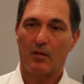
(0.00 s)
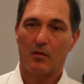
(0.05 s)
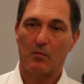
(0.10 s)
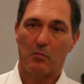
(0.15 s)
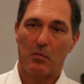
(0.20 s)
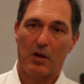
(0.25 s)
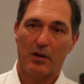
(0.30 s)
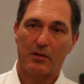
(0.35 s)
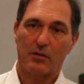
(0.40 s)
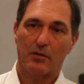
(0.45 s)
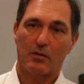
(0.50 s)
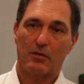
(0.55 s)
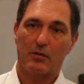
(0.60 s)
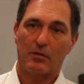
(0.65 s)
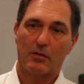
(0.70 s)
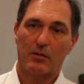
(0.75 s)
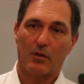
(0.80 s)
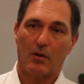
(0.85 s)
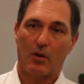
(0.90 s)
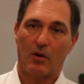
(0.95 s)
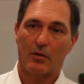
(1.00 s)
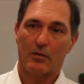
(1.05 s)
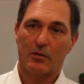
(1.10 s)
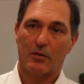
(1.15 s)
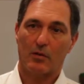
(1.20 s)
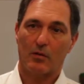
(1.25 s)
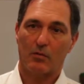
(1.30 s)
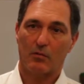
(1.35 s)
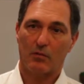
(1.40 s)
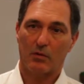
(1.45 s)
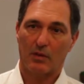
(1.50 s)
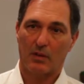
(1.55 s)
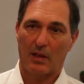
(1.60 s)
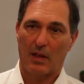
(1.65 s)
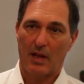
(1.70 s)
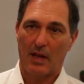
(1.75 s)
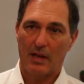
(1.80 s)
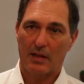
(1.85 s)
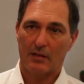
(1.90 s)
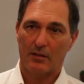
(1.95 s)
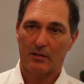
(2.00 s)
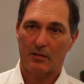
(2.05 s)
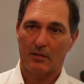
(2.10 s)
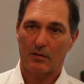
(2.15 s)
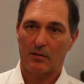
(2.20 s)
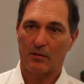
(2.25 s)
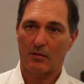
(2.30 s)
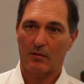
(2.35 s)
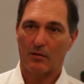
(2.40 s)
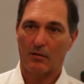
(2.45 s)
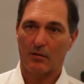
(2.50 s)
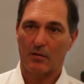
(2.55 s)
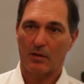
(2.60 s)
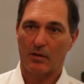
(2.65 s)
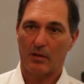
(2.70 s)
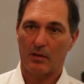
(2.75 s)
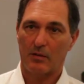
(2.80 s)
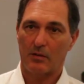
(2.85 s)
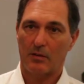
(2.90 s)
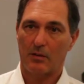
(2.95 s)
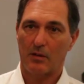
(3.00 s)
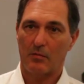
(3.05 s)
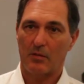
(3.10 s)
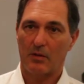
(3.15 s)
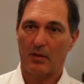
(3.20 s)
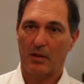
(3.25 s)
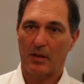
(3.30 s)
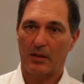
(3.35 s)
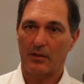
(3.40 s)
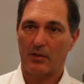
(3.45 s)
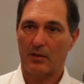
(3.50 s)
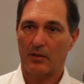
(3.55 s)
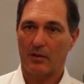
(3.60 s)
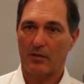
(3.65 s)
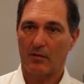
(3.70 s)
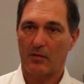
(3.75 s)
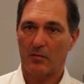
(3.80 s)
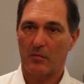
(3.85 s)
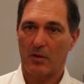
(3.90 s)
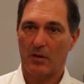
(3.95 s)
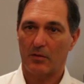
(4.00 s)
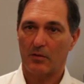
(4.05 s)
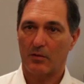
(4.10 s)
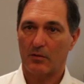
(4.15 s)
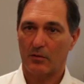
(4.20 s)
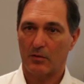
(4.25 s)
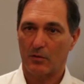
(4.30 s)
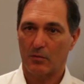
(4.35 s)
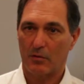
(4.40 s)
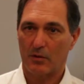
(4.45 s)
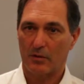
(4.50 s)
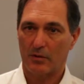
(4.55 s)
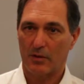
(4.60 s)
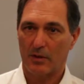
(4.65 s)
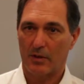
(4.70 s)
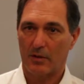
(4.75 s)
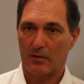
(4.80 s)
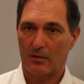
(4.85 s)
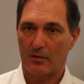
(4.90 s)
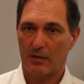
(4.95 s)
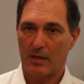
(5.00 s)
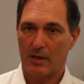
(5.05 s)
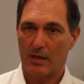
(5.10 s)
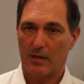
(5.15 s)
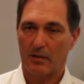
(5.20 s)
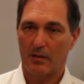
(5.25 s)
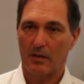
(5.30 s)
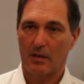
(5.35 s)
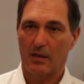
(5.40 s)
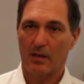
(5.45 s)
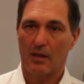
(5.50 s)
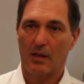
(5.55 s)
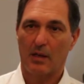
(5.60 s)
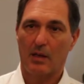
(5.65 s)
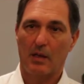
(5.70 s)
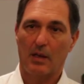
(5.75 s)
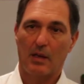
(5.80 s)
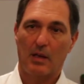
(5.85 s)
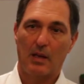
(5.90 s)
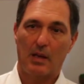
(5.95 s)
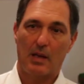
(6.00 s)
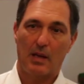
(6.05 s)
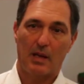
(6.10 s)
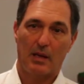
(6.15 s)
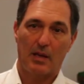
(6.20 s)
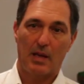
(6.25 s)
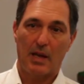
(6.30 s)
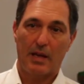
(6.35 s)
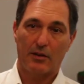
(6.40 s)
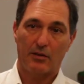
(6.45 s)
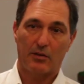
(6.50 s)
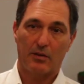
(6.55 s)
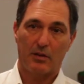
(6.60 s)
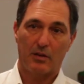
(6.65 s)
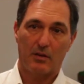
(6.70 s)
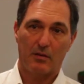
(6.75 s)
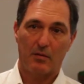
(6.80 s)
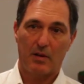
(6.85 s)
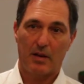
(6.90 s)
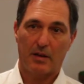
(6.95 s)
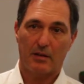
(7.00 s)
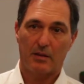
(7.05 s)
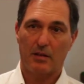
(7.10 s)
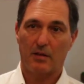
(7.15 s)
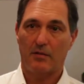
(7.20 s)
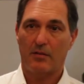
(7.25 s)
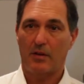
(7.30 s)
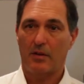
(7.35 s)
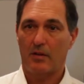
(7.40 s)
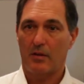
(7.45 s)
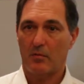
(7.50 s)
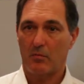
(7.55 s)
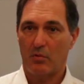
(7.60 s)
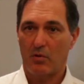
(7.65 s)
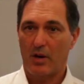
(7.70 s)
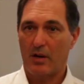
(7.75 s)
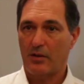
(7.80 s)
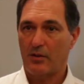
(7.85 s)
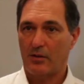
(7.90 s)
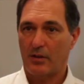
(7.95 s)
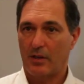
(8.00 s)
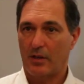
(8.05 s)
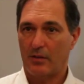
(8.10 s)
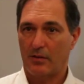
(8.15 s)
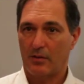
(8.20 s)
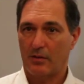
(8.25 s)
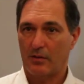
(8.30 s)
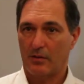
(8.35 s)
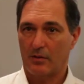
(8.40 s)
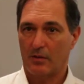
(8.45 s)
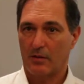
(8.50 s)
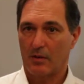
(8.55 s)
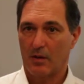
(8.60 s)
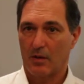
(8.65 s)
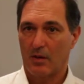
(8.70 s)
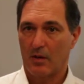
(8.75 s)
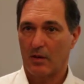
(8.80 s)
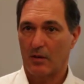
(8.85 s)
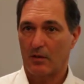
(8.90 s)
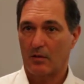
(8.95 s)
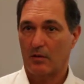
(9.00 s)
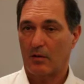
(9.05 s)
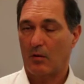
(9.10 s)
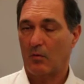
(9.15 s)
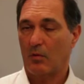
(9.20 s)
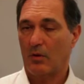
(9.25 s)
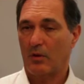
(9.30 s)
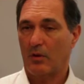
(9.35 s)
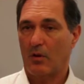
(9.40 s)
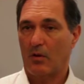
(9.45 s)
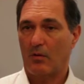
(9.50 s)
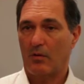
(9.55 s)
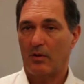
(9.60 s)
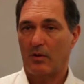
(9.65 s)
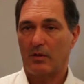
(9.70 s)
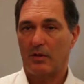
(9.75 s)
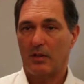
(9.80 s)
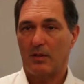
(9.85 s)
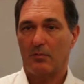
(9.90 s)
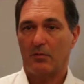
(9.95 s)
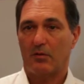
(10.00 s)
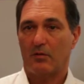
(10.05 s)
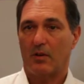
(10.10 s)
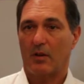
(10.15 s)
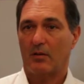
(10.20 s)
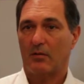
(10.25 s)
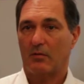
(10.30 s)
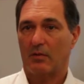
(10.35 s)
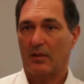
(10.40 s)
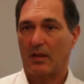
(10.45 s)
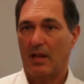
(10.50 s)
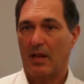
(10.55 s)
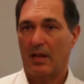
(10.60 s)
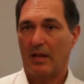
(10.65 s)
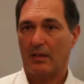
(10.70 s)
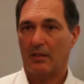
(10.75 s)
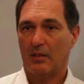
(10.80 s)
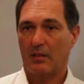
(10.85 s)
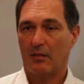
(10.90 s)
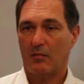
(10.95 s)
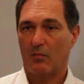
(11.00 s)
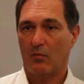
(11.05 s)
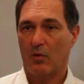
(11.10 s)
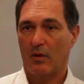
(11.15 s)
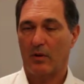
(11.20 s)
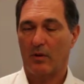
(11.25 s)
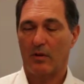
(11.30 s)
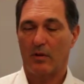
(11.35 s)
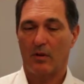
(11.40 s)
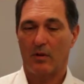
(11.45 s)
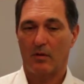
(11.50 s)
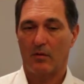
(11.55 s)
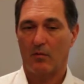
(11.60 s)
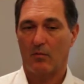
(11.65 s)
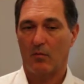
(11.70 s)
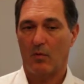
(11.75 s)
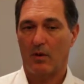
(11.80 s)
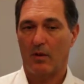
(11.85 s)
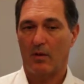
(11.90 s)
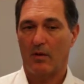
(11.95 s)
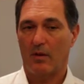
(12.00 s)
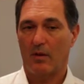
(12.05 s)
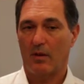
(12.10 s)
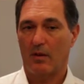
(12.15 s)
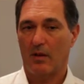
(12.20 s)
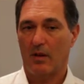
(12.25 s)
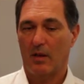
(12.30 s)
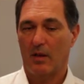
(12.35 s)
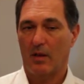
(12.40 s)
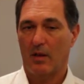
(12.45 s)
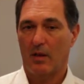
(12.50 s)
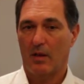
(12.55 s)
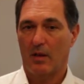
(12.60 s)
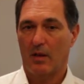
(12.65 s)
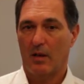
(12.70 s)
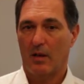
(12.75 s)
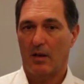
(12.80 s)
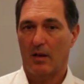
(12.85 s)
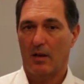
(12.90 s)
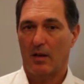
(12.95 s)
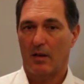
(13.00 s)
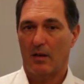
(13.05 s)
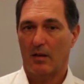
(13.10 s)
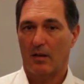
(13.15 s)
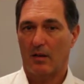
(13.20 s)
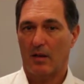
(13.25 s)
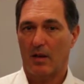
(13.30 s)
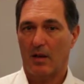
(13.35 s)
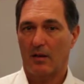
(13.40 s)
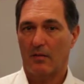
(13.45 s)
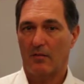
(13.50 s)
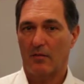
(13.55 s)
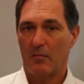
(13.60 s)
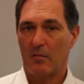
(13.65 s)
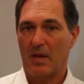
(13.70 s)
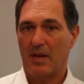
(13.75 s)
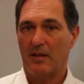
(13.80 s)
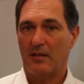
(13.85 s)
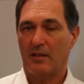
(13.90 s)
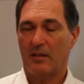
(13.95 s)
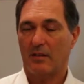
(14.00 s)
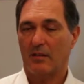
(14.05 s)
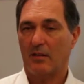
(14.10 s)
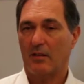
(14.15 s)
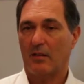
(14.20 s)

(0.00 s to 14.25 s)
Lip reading: The muscles also relax, so the stimulation of the muscles will settle down. And actually the activity of the brain changes. So we know that deep stress relax, and one of the kind of amazing